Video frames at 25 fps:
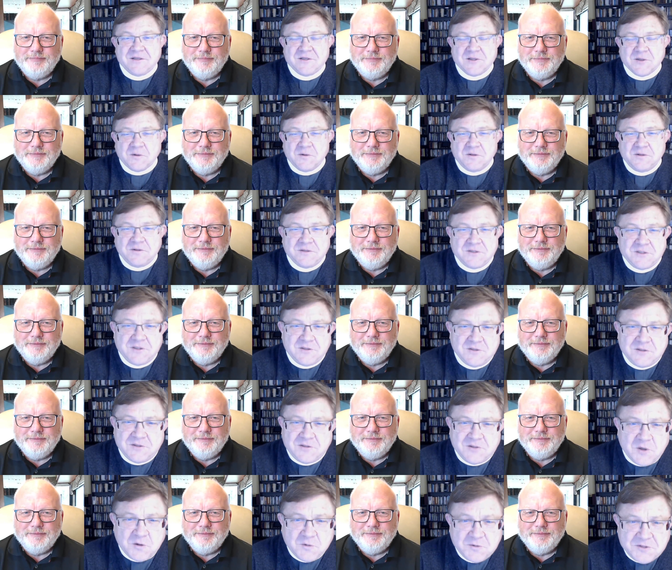Speaker 1: So
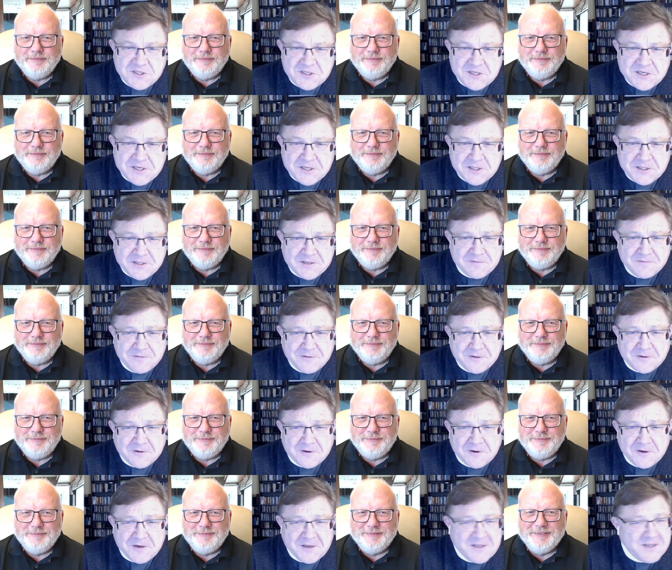don't steal in
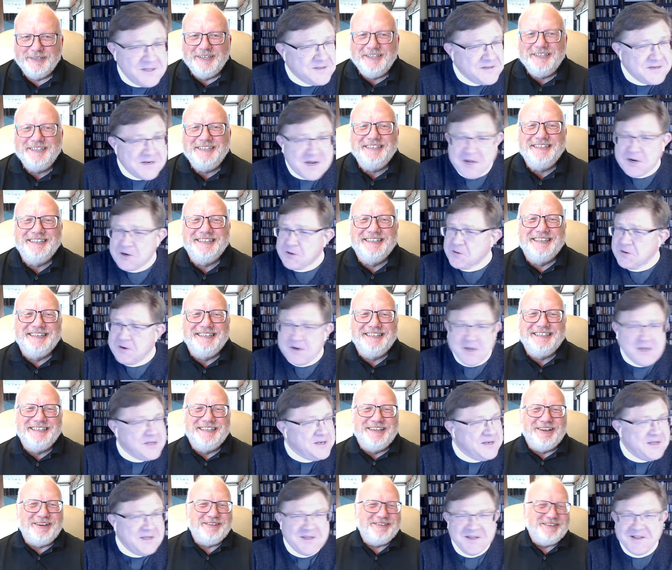Florida. It's not a
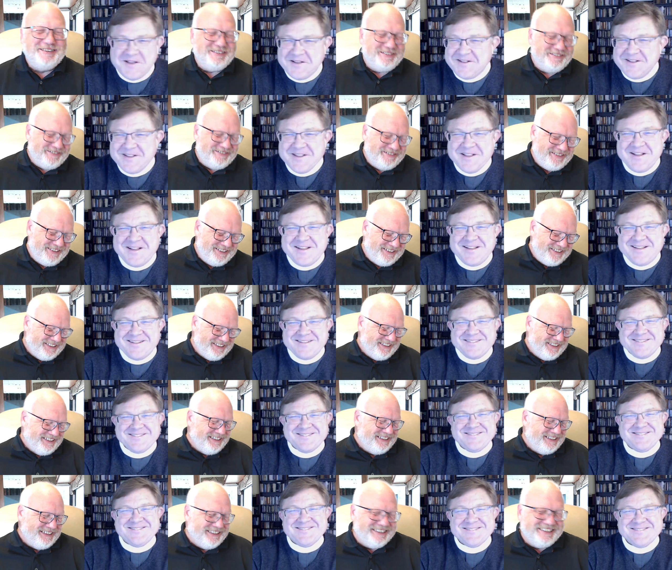good idea.
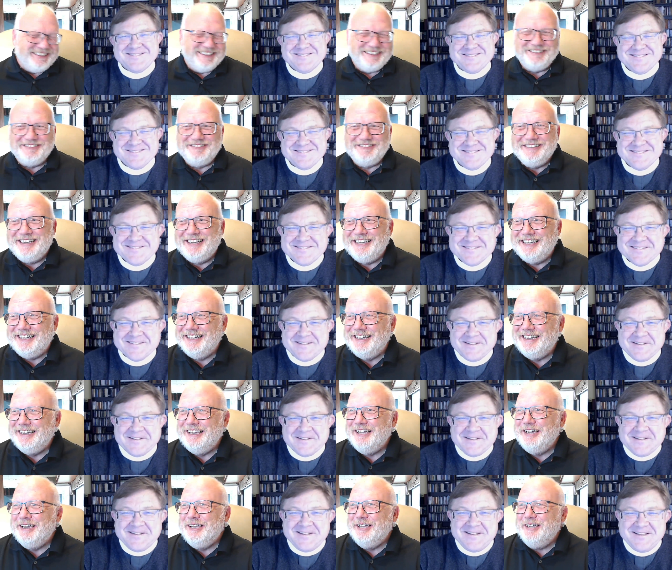
Speaker 2: Yeah.
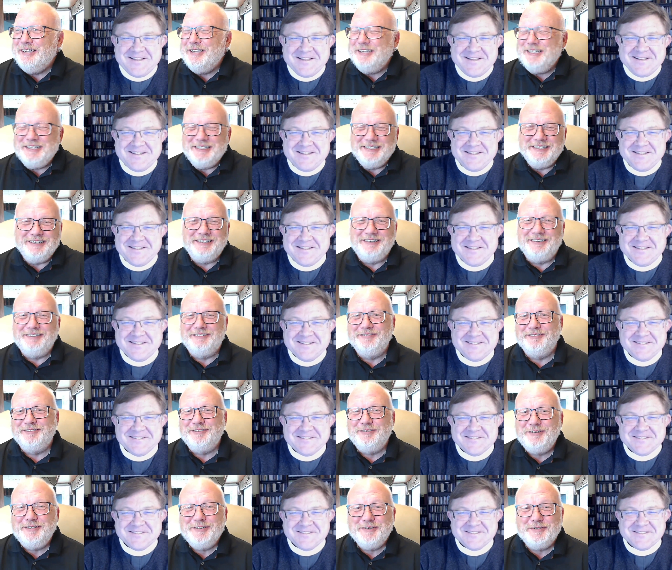
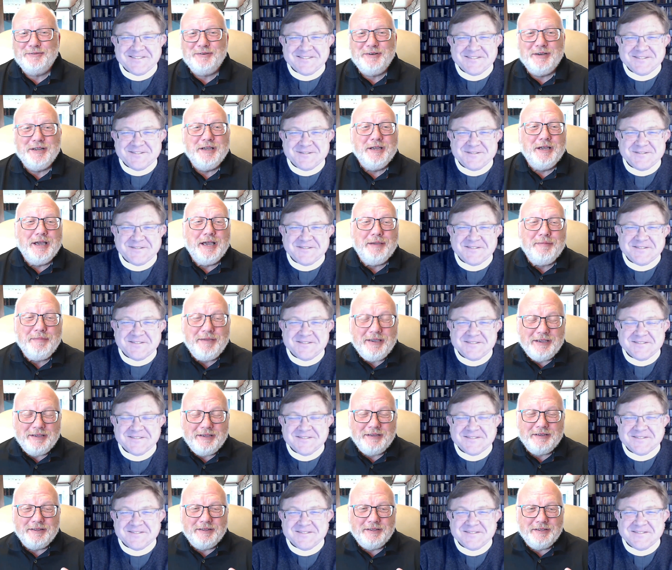Florida's weird. I
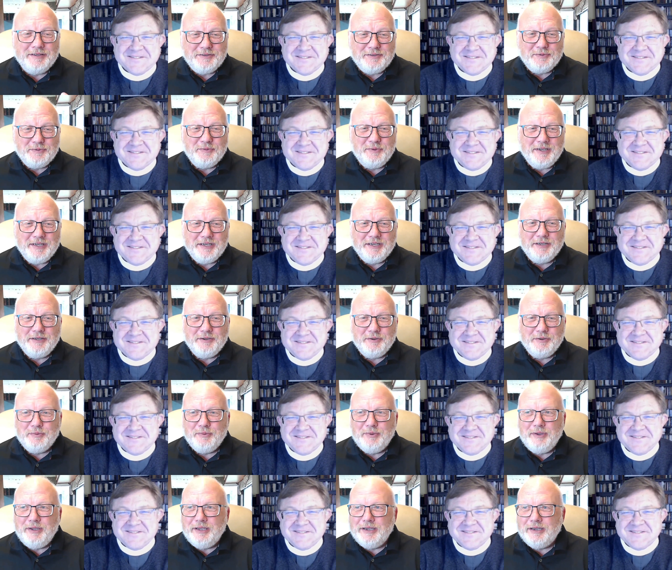mean, this week
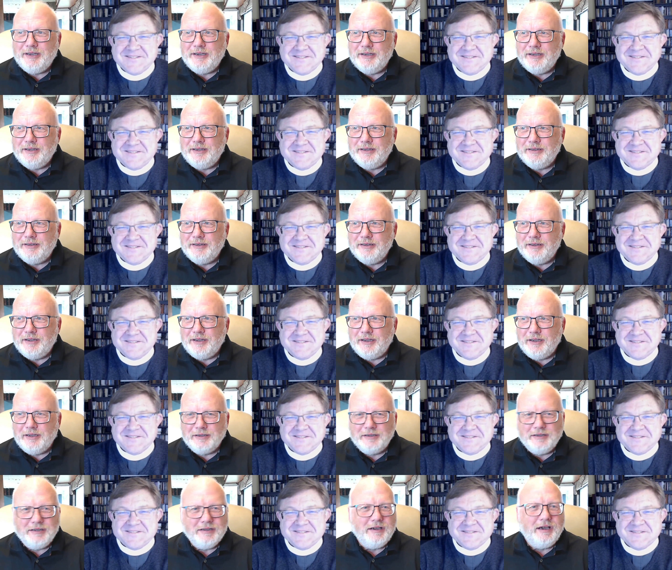we
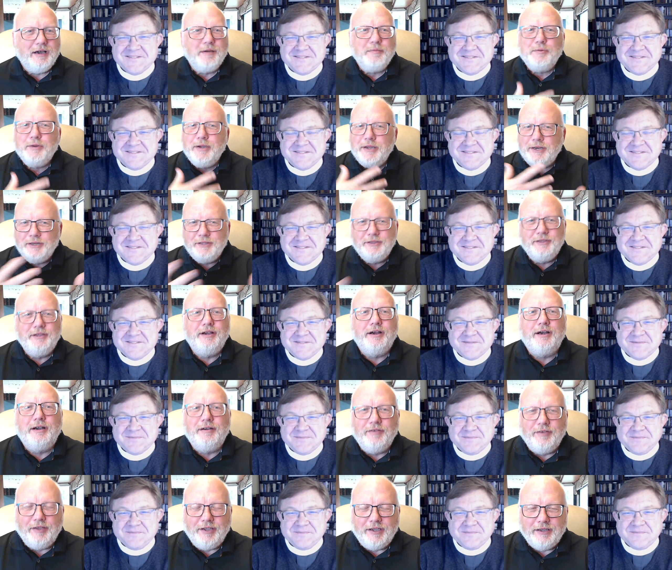upgraded the
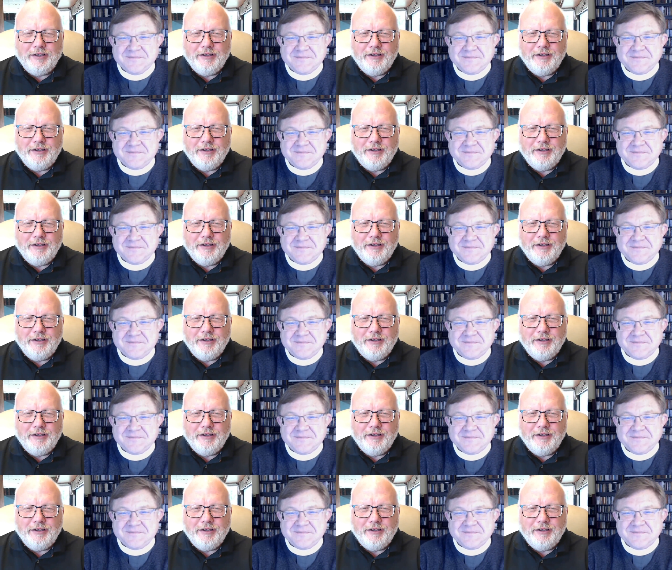RV.